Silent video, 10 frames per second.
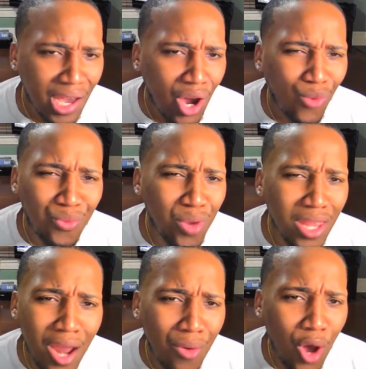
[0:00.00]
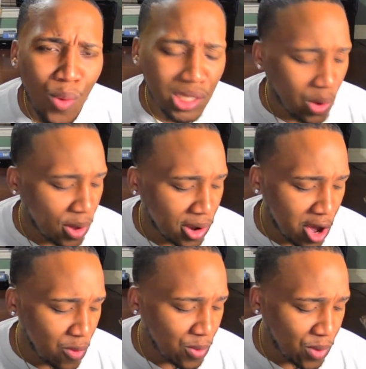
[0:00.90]
we really don't know what's going
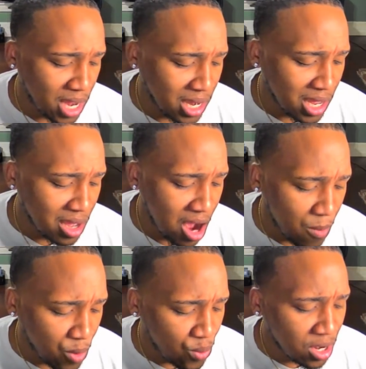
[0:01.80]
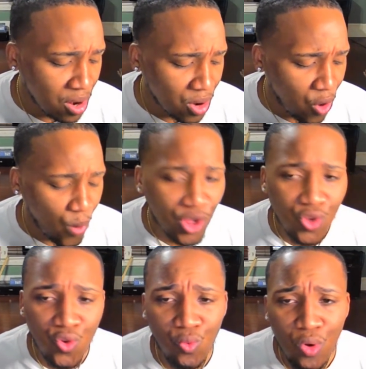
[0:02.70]
on with Wendy. Um, we really don't know what's
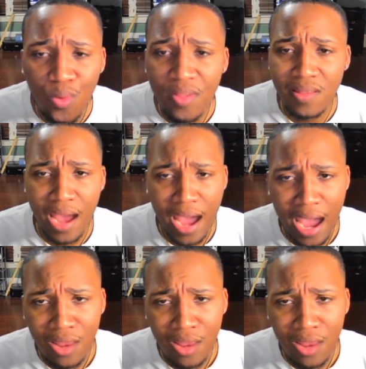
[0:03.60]
true and what's not.